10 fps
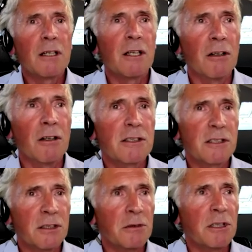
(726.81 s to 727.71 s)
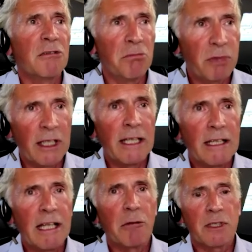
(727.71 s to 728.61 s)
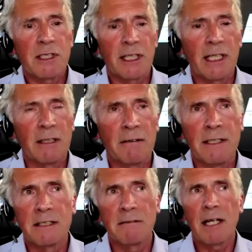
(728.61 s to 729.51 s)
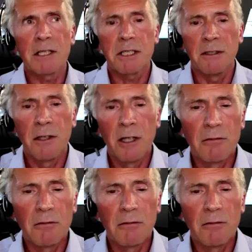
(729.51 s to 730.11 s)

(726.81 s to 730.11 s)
got to complete that particular interaction,